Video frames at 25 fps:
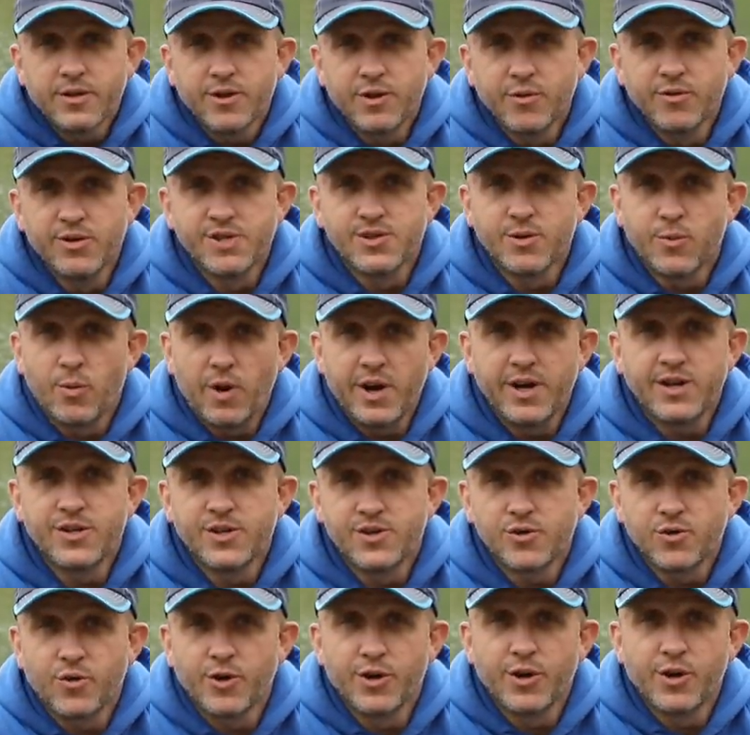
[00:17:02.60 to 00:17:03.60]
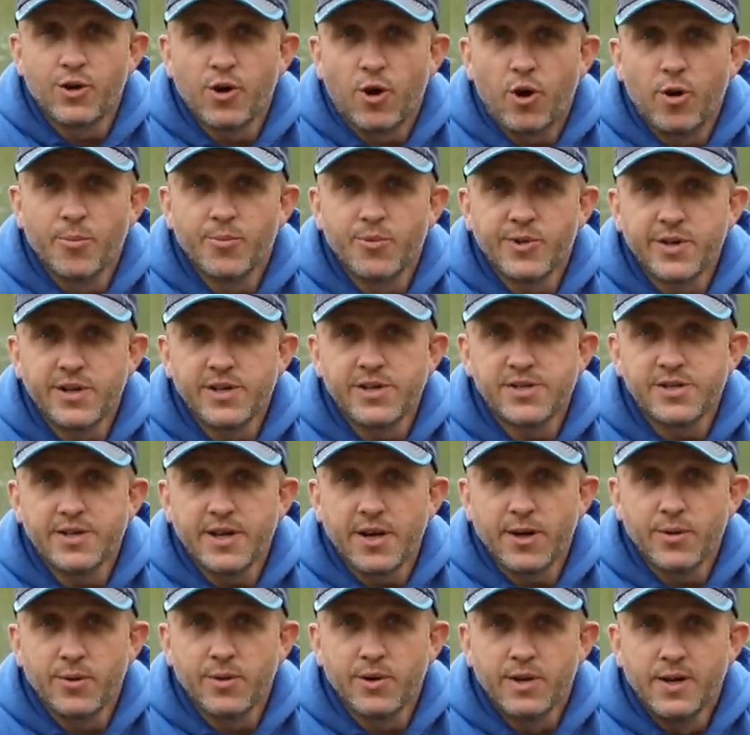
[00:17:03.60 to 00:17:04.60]
there is a way to try and calm things
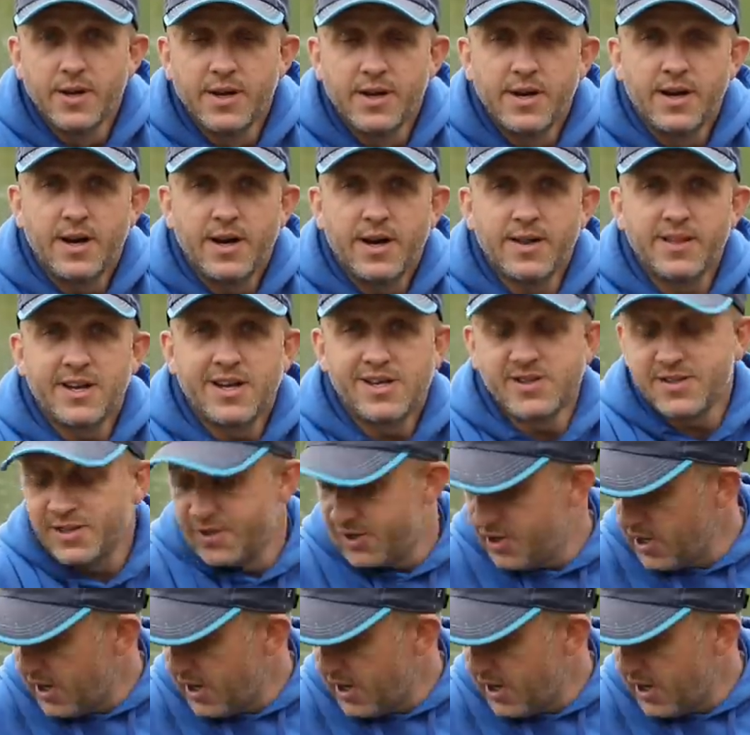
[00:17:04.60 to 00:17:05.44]
down, and that's to